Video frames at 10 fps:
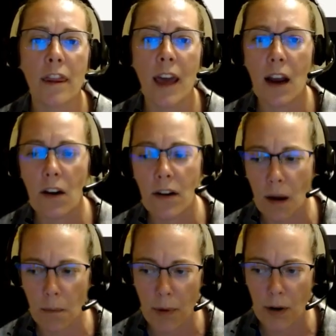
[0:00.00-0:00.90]
their
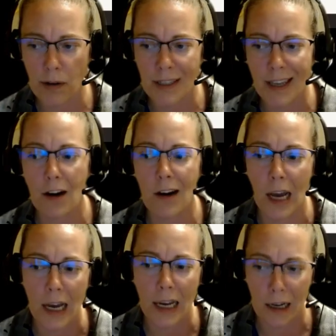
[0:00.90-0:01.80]
numbers, their
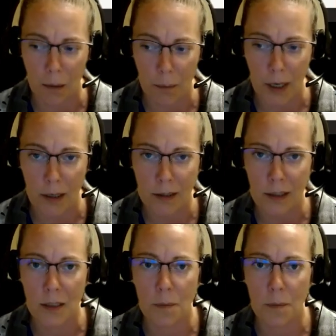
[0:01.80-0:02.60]
gut numbers,